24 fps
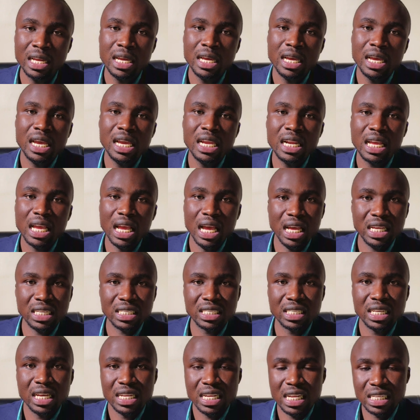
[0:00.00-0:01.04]
in case
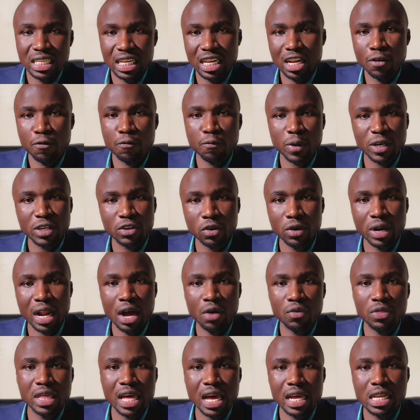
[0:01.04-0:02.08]
the sale of petrol out
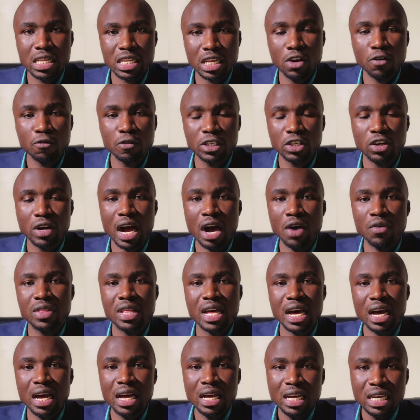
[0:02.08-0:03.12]
there, the sale of diesel out
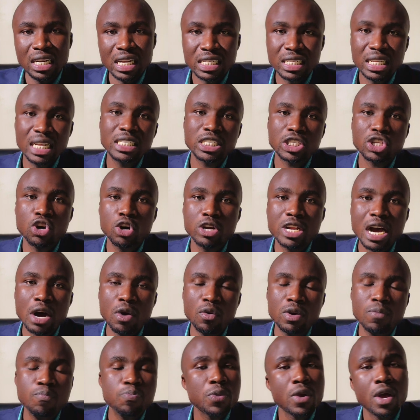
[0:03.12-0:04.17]
there, the sales go
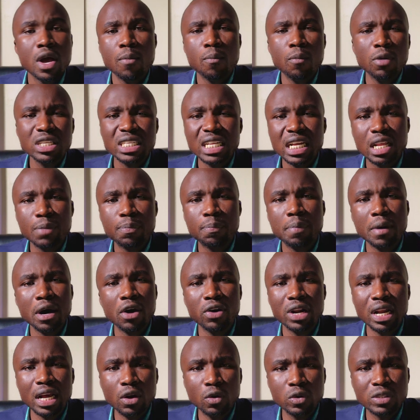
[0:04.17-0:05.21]
down, most likely people are going
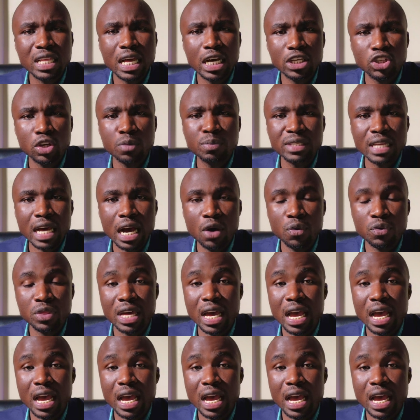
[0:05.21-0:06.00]
to lose their jobs out there.